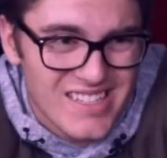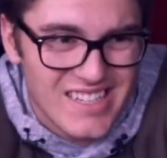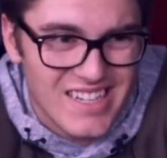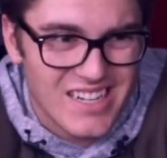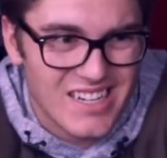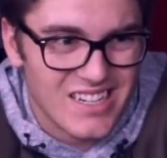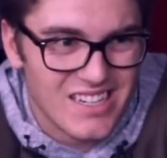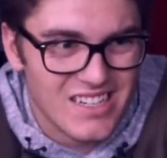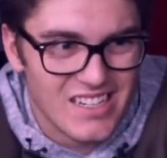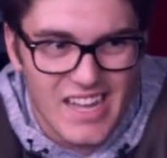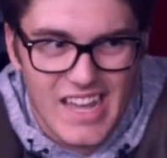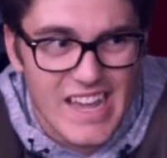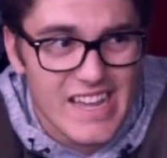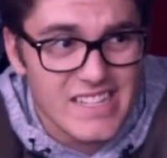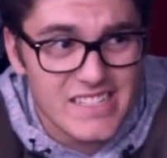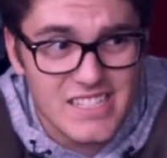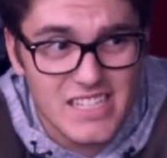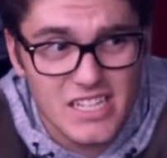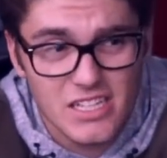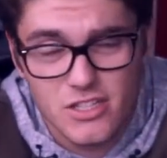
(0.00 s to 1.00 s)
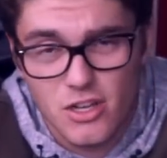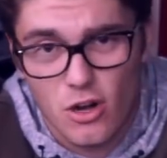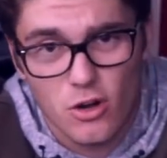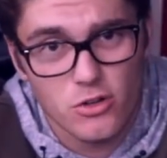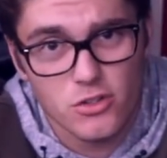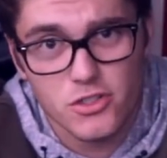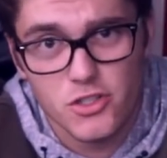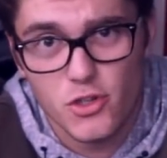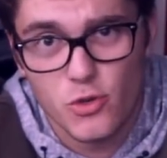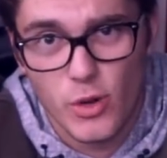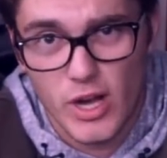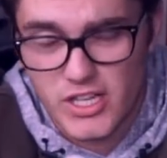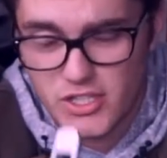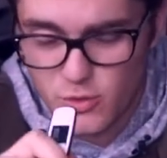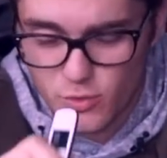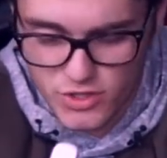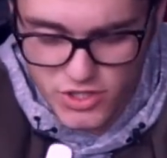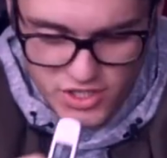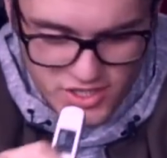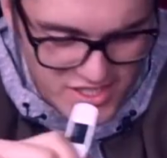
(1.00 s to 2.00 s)
$18
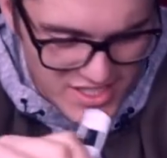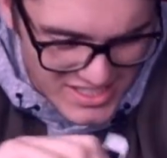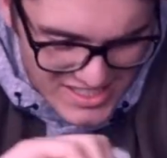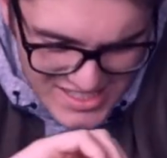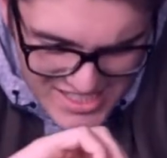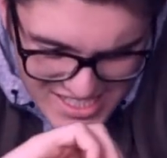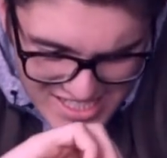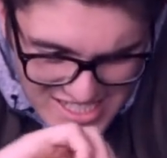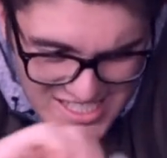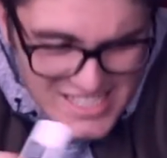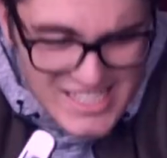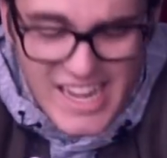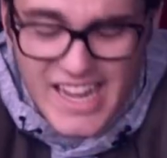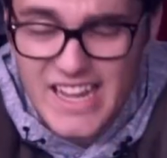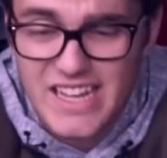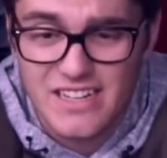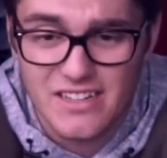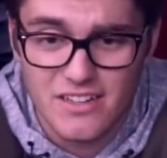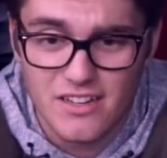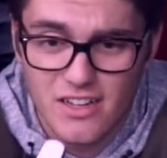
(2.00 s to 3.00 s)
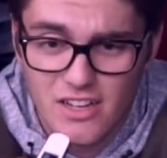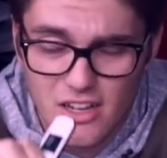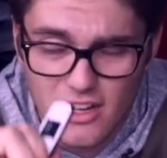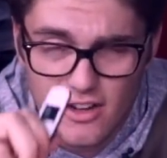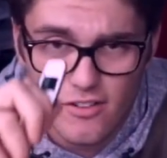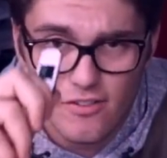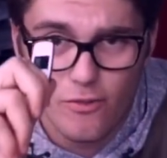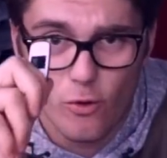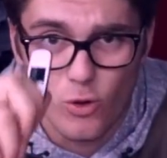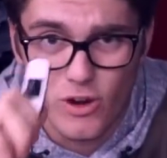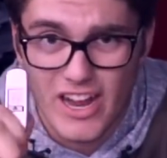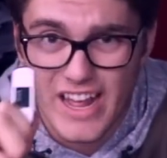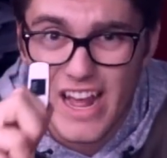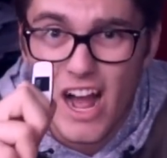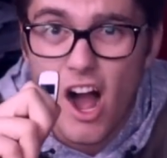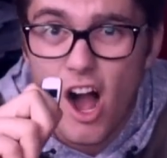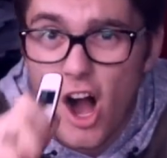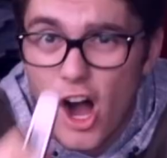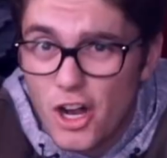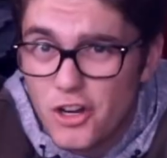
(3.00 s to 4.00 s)
US, which is insane for a
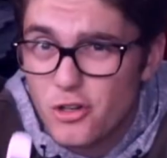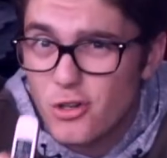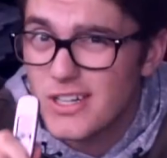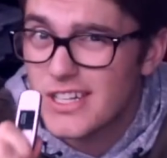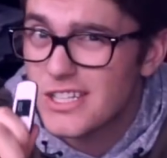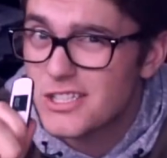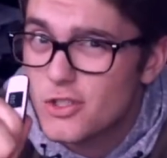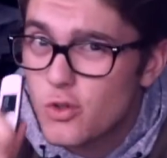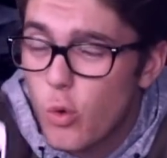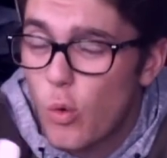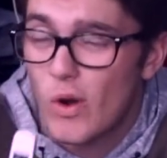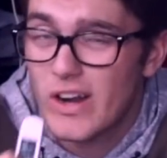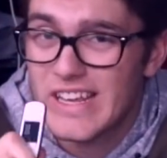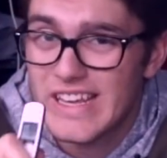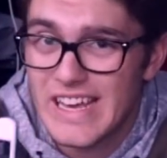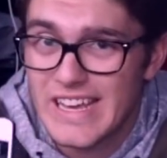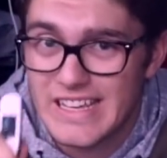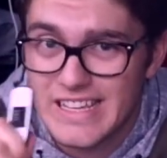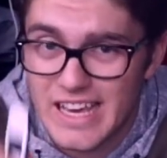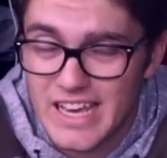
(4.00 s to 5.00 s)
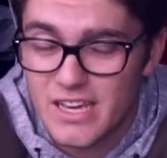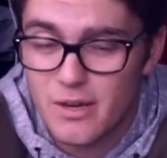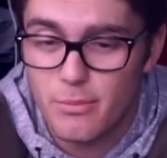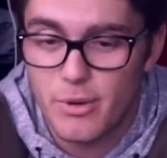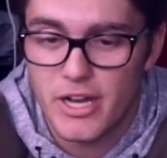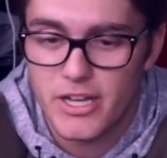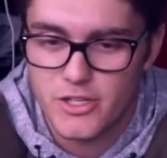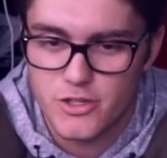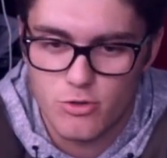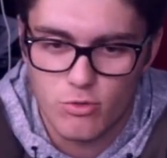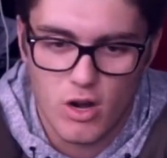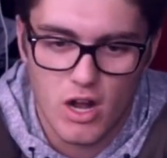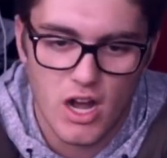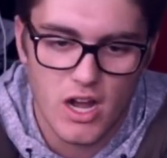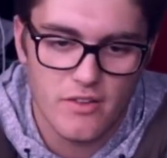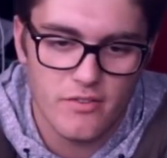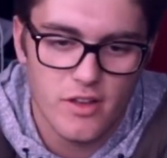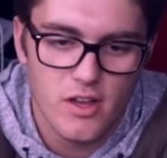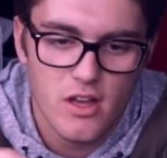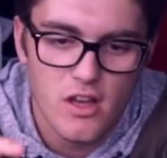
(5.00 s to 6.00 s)
128 gigabyte
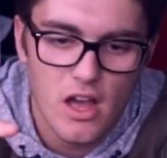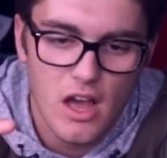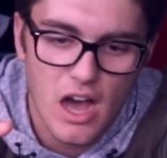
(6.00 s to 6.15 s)
drive.